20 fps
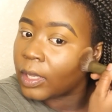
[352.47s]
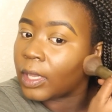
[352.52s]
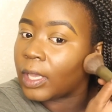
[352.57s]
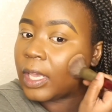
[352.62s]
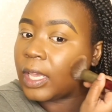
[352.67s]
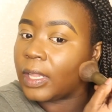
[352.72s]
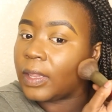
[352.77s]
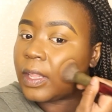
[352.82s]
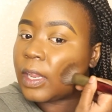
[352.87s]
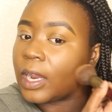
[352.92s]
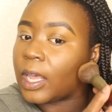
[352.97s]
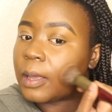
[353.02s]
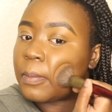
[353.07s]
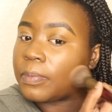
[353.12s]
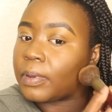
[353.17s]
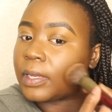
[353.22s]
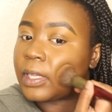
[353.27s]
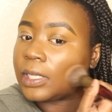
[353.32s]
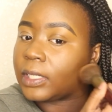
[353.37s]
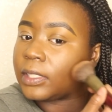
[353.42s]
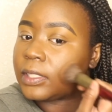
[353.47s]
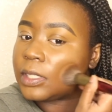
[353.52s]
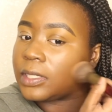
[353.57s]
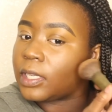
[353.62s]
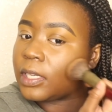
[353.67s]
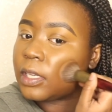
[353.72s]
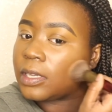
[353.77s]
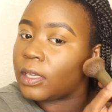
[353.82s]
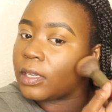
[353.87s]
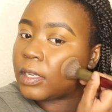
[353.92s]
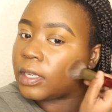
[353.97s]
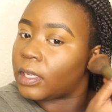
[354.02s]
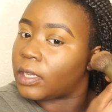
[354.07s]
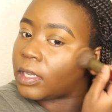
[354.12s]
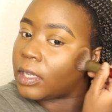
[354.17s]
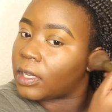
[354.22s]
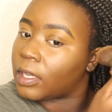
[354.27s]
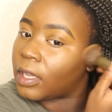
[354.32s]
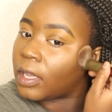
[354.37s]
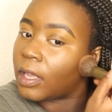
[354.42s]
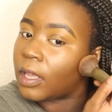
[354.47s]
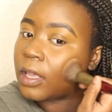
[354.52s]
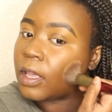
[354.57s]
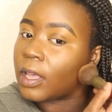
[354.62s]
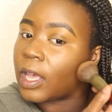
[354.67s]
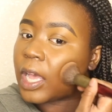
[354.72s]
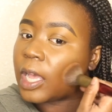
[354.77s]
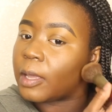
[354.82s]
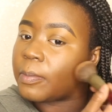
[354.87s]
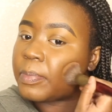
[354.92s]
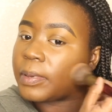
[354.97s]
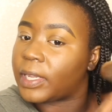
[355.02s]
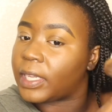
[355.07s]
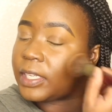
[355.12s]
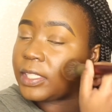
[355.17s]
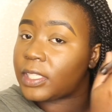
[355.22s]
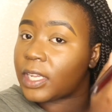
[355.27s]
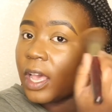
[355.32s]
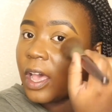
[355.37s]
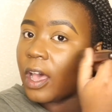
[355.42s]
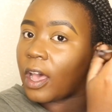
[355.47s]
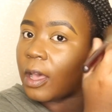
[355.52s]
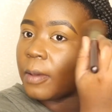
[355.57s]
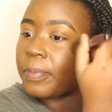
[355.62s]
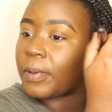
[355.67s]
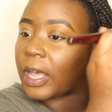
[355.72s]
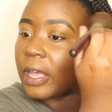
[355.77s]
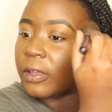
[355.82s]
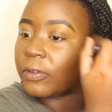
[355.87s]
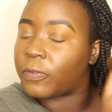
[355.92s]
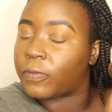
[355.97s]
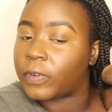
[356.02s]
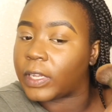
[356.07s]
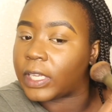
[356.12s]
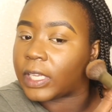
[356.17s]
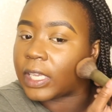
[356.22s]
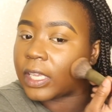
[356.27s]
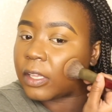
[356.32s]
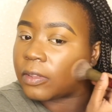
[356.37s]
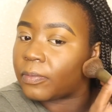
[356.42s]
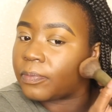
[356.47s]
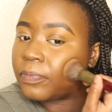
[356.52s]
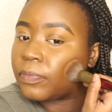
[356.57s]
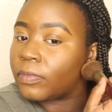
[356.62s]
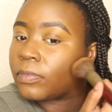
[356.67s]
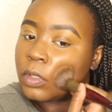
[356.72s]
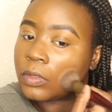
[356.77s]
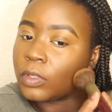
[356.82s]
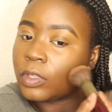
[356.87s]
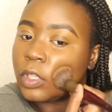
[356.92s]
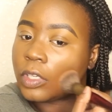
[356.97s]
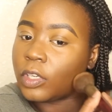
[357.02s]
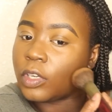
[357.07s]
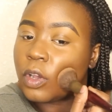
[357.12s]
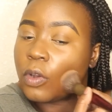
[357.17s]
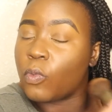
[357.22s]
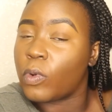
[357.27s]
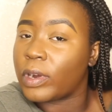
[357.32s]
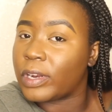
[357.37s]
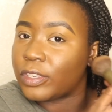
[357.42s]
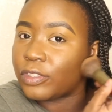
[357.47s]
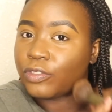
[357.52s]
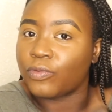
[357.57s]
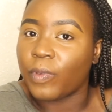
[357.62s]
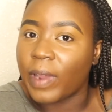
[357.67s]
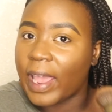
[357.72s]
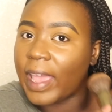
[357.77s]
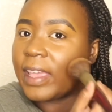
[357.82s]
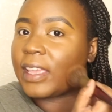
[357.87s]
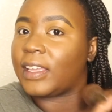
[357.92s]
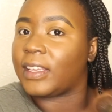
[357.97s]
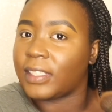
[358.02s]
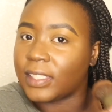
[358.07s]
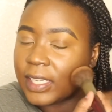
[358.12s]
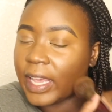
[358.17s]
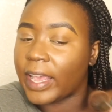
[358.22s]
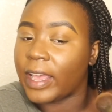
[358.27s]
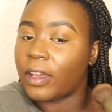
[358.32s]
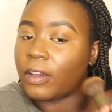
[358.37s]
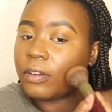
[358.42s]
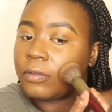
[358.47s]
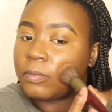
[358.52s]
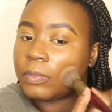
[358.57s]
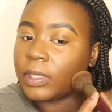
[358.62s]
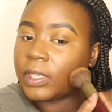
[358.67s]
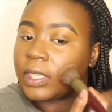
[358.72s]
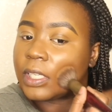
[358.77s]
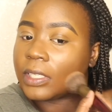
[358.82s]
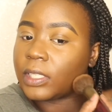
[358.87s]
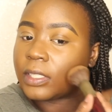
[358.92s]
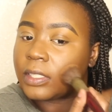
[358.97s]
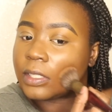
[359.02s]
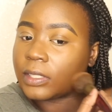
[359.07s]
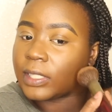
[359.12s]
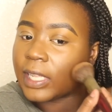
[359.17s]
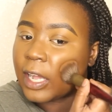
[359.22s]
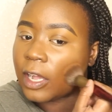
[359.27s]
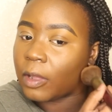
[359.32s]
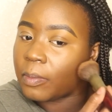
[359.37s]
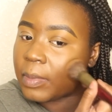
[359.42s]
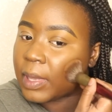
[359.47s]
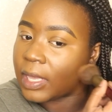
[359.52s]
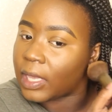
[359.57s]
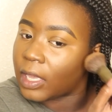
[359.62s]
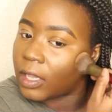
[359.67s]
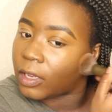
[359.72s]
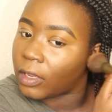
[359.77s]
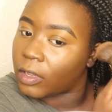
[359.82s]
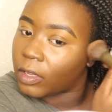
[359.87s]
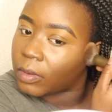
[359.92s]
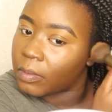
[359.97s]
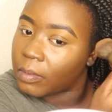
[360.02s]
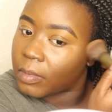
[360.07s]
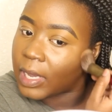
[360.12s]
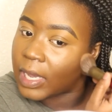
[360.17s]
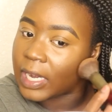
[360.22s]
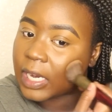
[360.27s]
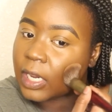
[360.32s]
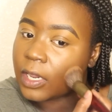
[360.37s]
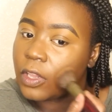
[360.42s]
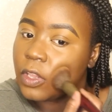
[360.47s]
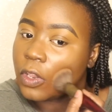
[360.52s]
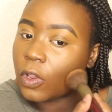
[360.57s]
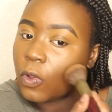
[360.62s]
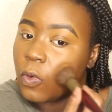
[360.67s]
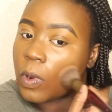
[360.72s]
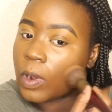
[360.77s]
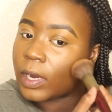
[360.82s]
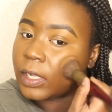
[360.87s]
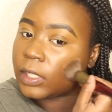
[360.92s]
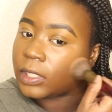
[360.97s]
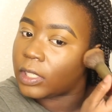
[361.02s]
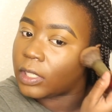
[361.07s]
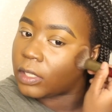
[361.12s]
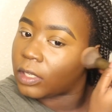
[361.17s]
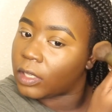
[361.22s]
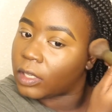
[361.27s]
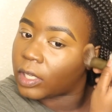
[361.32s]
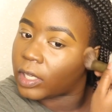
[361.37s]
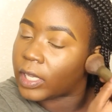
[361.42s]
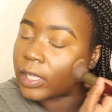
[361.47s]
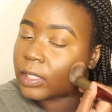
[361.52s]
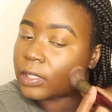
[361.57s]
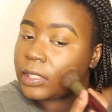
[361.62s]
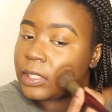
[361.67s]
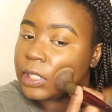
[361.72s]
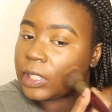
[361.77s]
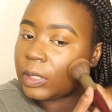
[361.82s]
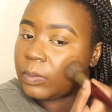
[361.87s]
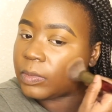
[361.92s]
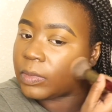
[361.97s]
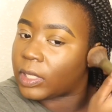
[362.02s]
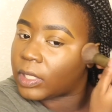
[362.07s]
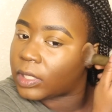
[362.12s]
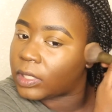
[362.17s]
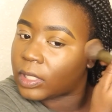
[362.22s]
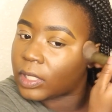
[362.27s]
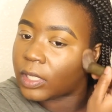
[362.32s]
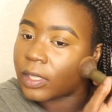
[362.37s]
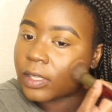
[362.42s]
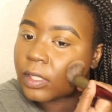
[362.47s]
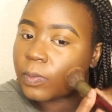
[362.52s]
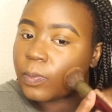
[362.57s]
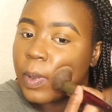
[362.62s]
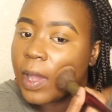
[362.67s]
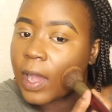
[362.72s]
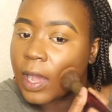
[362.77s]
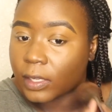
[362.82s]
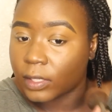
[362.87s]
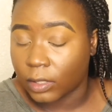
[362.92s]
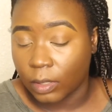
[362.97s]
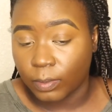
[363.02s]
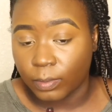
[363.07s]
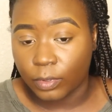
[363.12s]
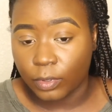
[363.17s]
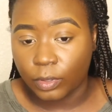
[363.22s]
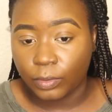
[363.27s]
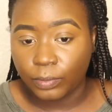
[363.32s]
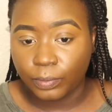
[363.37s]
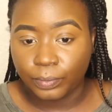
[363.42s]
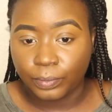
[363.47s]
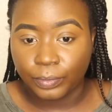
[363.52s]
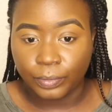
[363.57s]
and then I blend up, I flick it. You don't want to drag it down because that'll make it look muddy. You want it to look as seamless as possible.